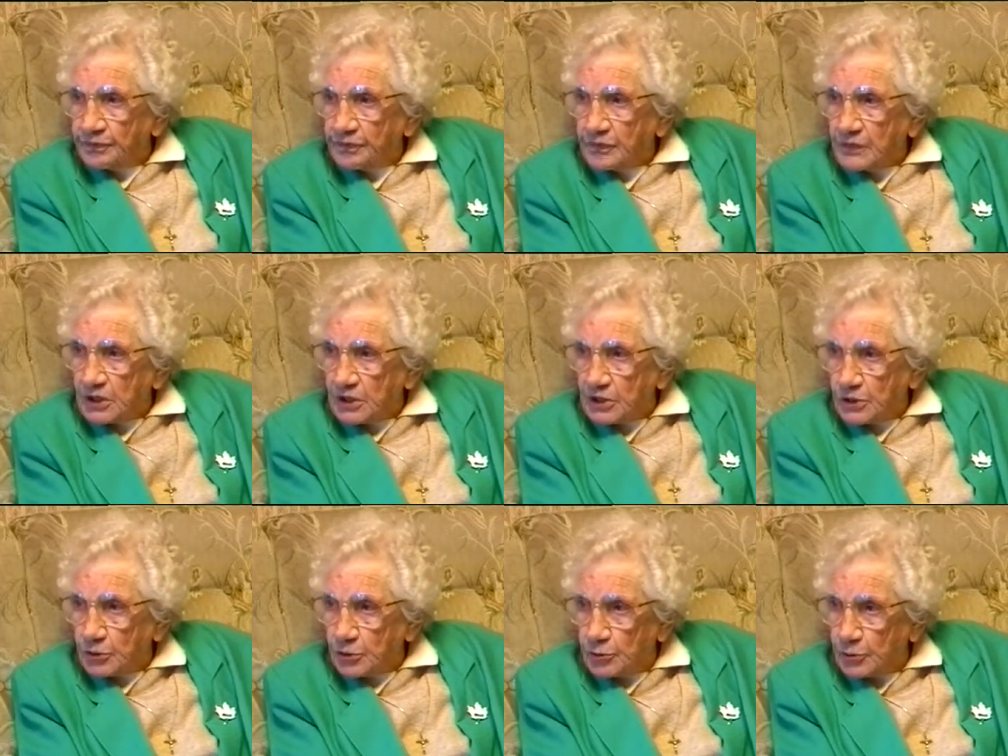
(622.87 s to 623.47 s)
The
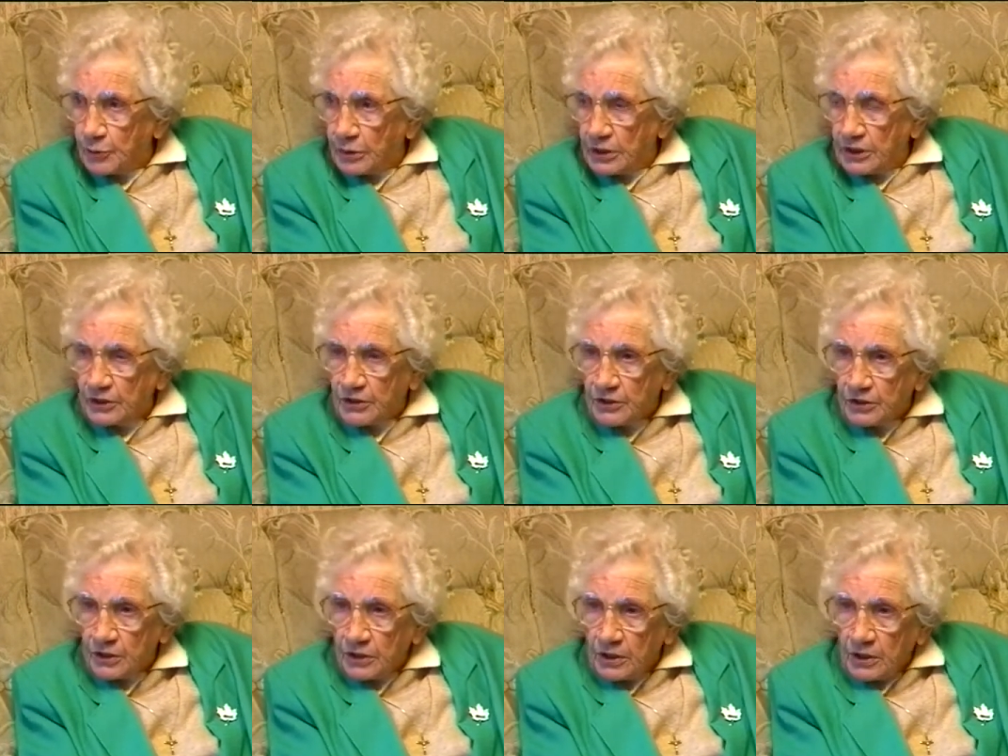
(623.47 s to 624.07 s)
two
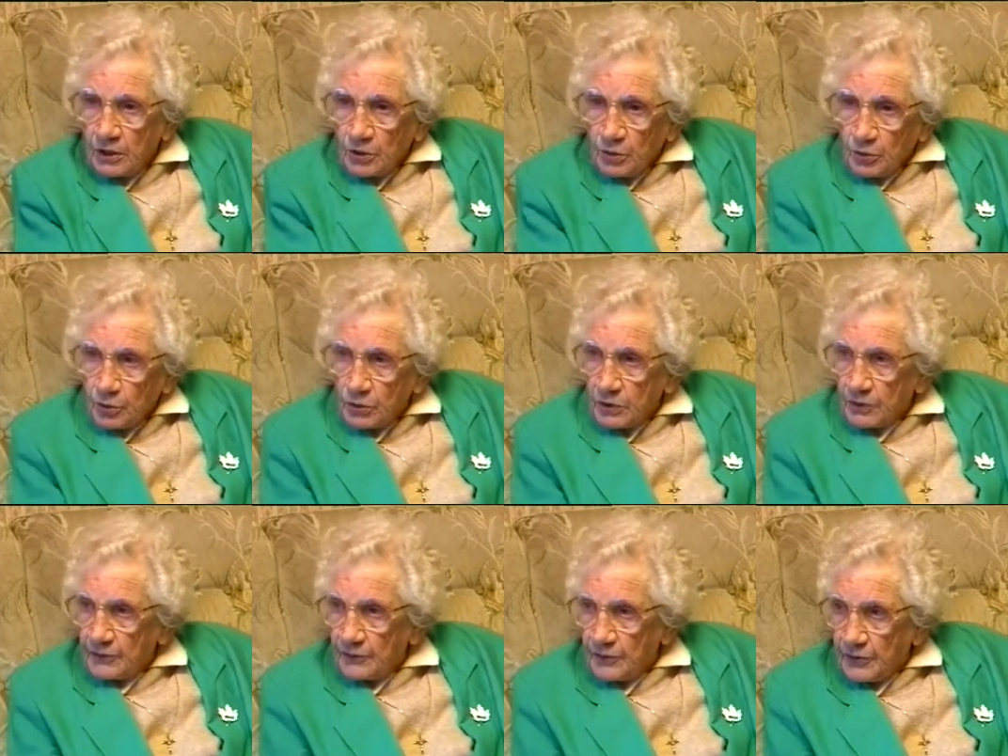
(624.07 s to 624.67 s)
places,
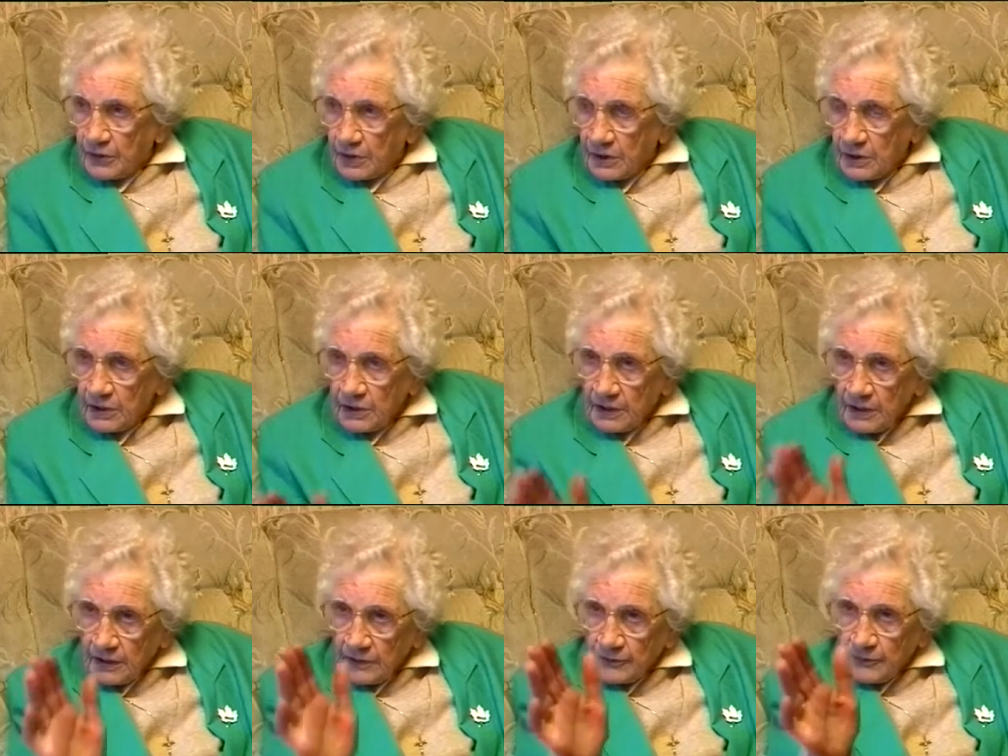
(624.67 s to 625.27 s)
one for the
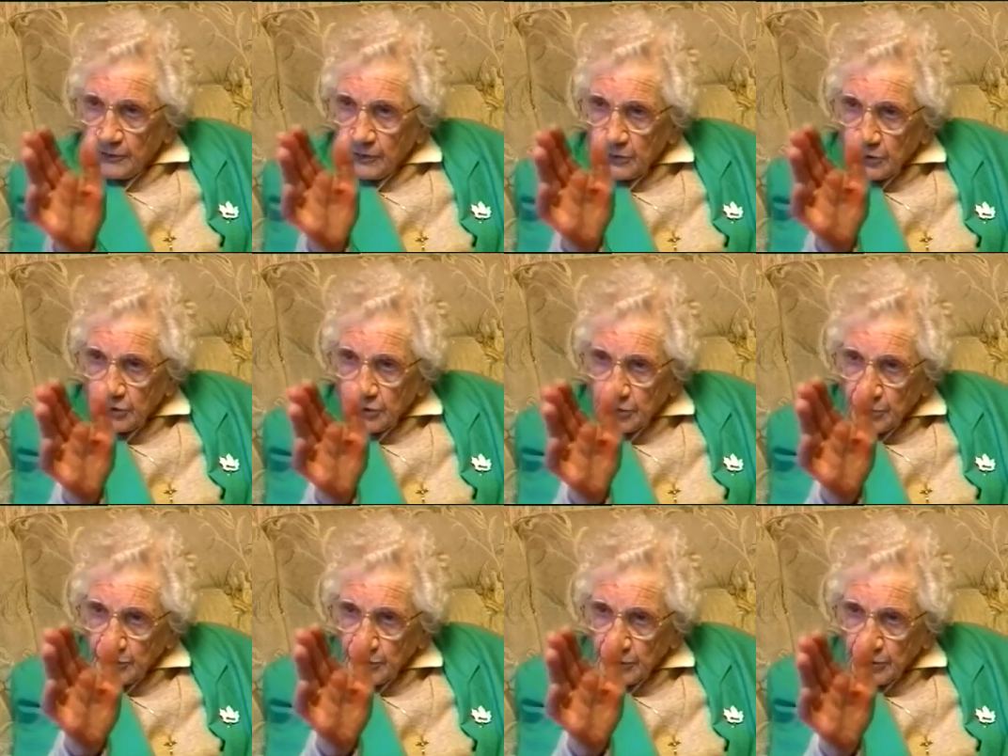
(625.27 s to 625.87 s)
infants
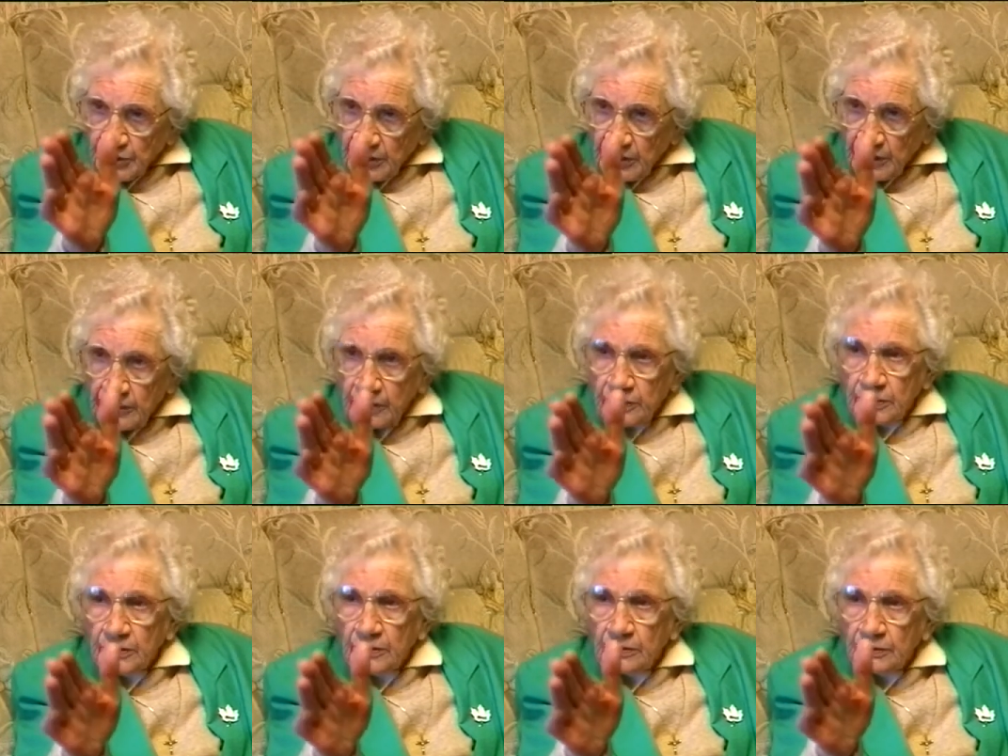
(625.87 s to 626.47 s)

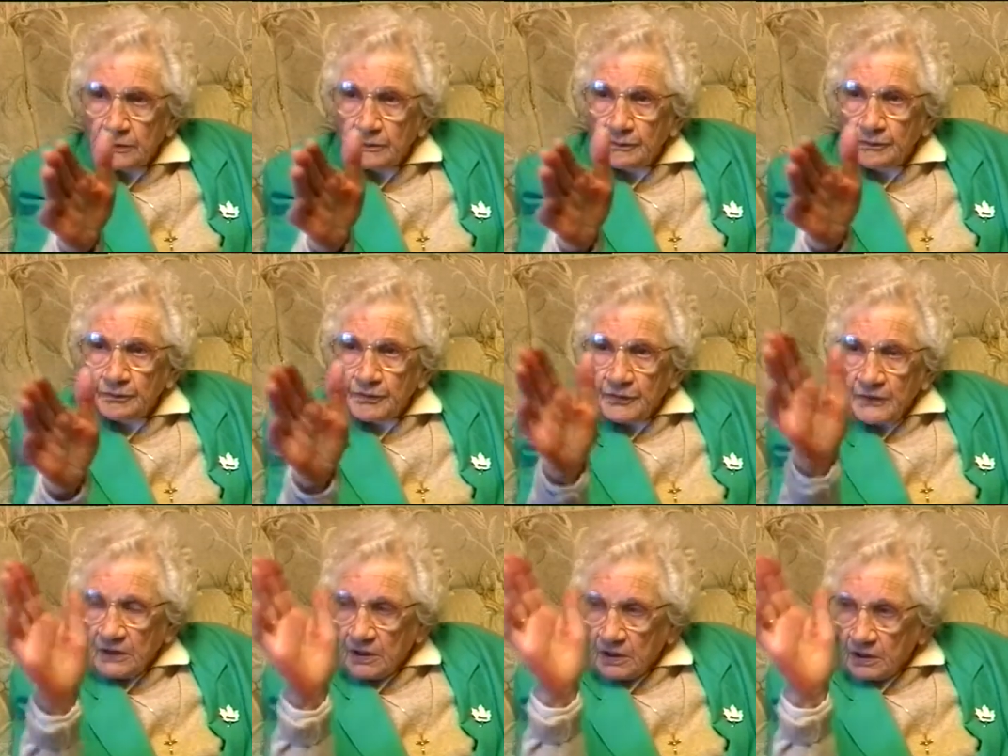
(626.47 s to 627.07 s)
upstairs
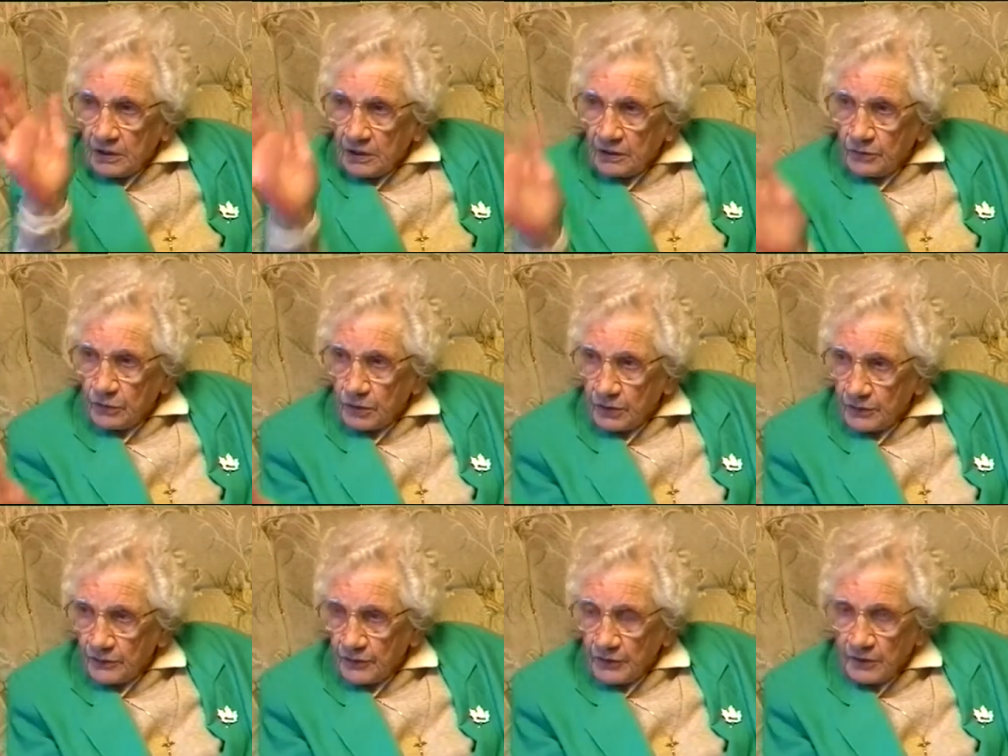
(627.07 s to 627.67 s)
and
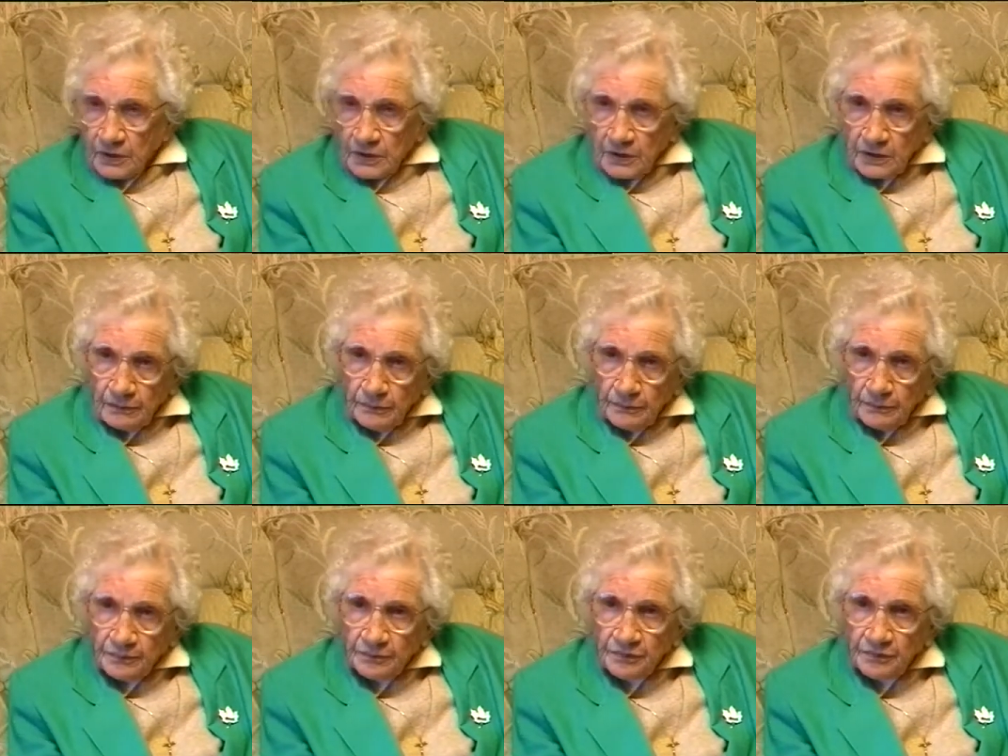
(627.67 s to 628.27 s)
one for the
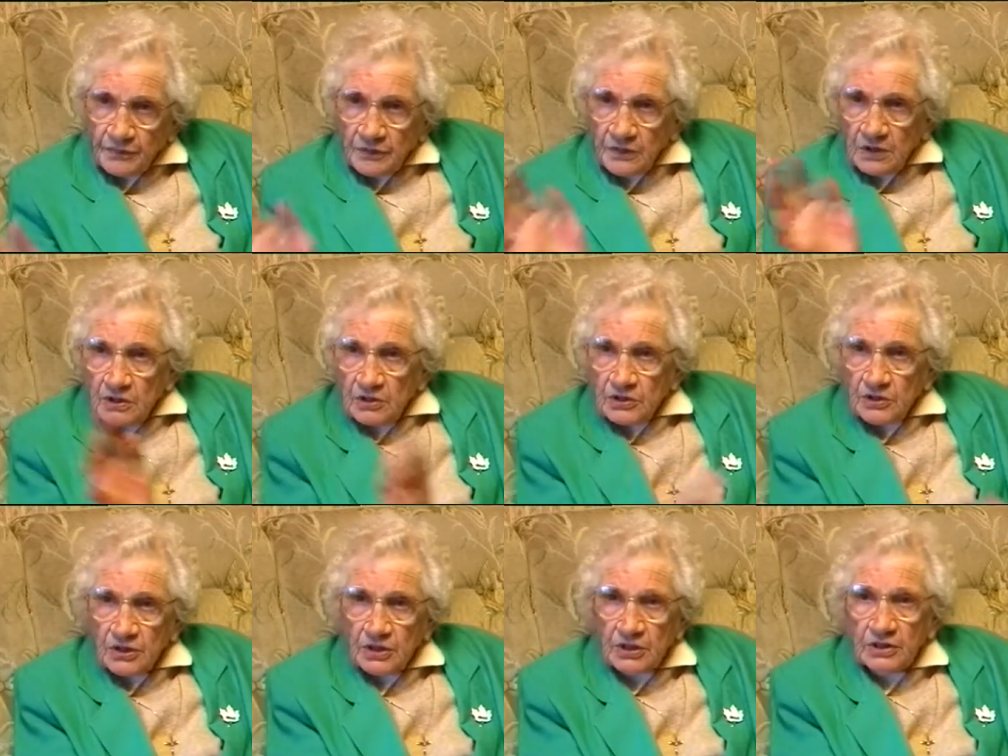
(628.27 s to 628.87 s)

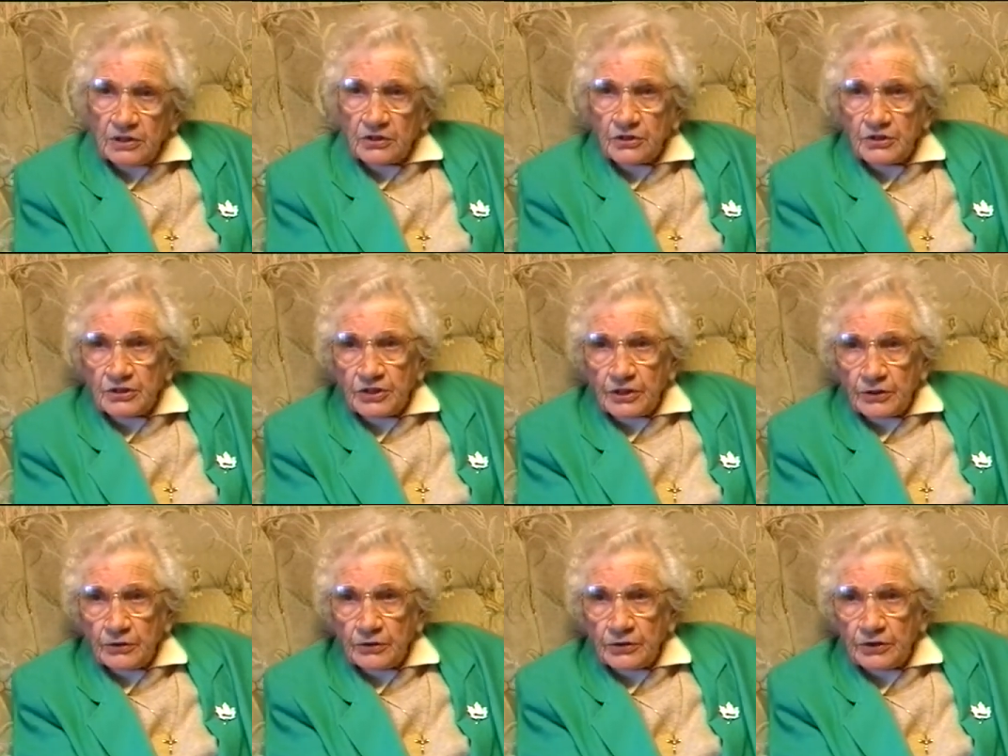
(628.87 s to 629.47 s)
seniors
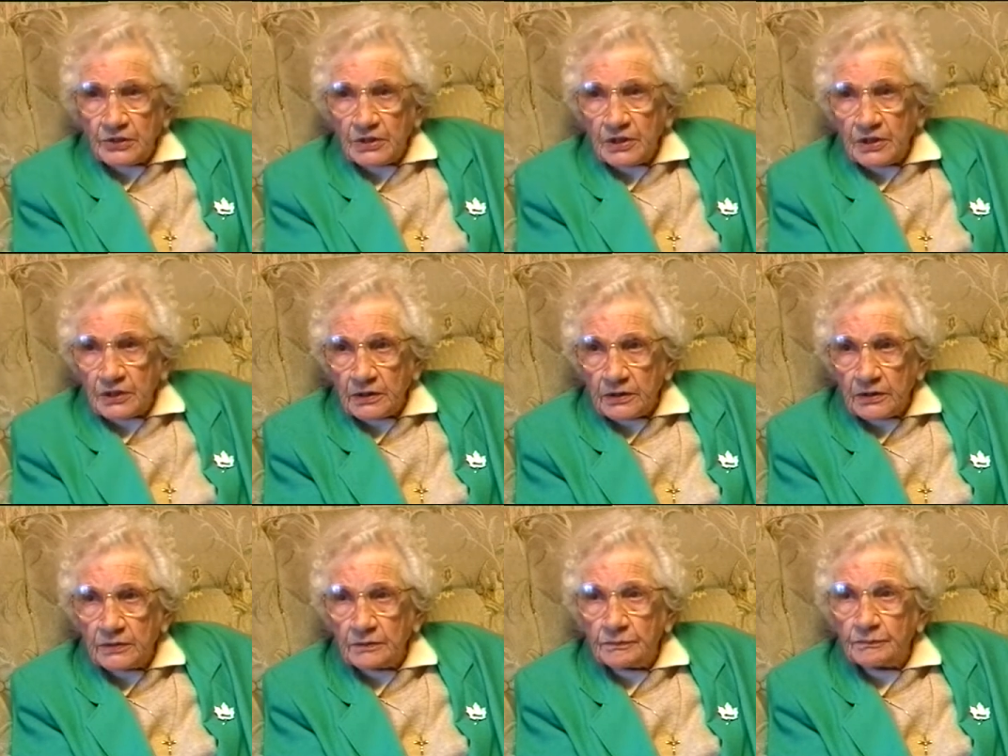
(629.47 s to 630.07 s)
downstairs.